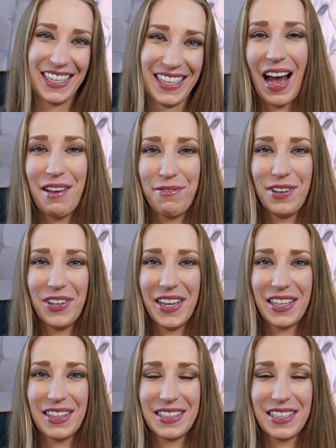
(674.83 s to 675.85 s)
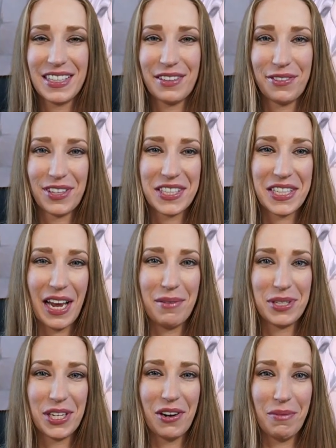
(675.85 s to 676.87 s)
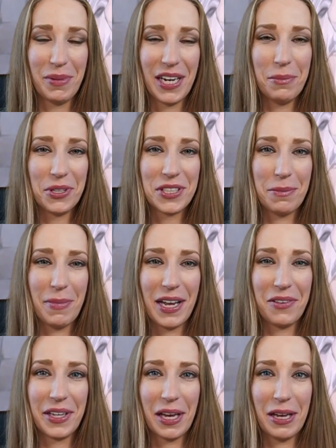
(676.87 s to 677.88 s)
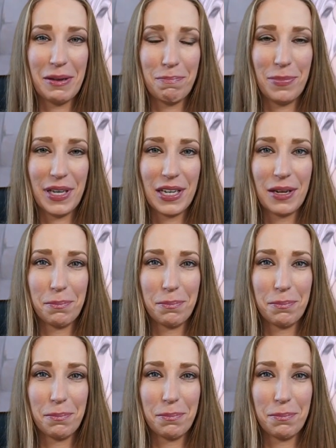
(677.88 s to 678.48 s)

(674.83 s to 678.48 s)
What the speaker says: I feel like this is the first time too I've been able to make like a big